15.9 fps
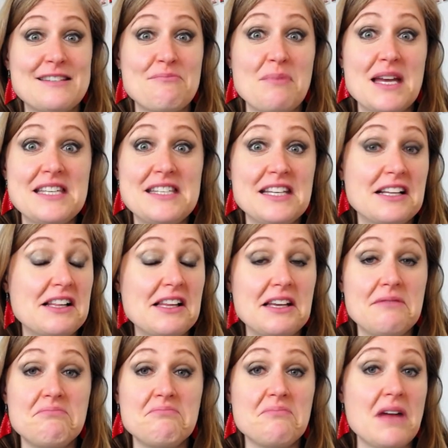
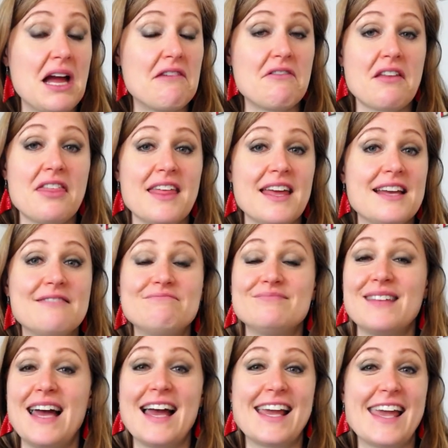basically everything.
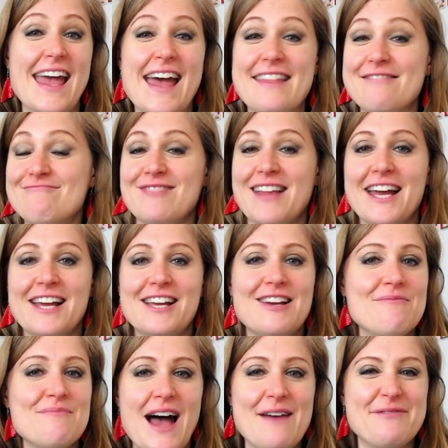Again, like,
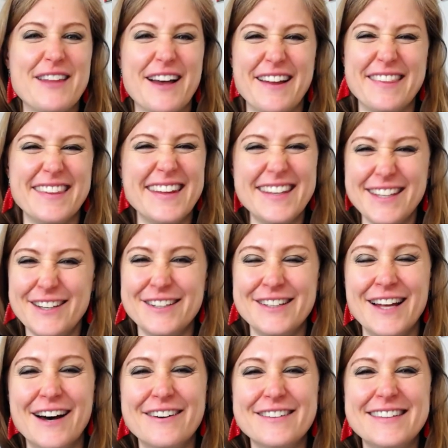I'm done. You
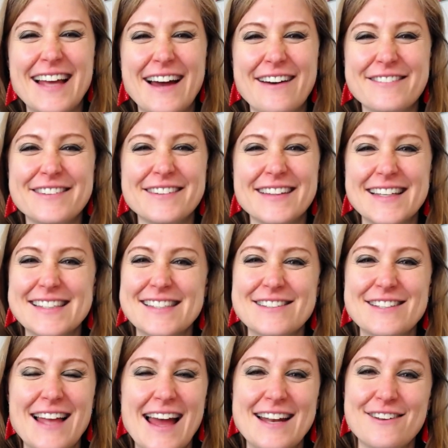don't have to
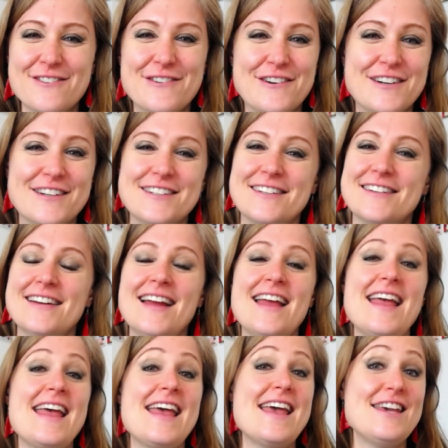listen any further.
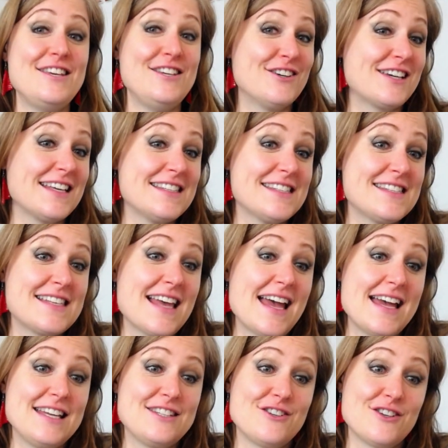You can
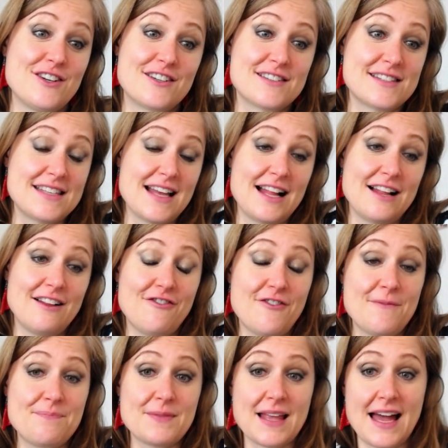say to yourself,
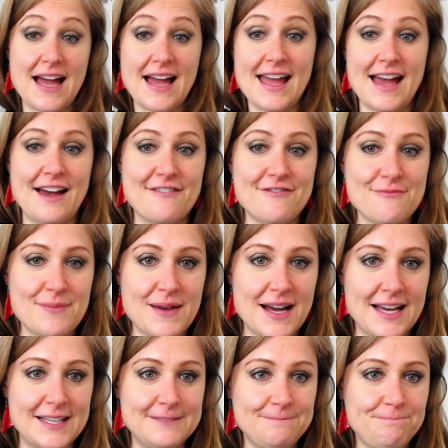I have
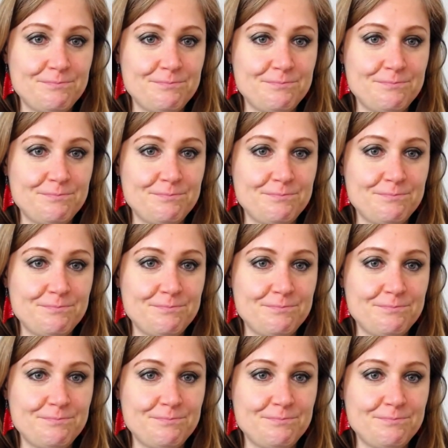my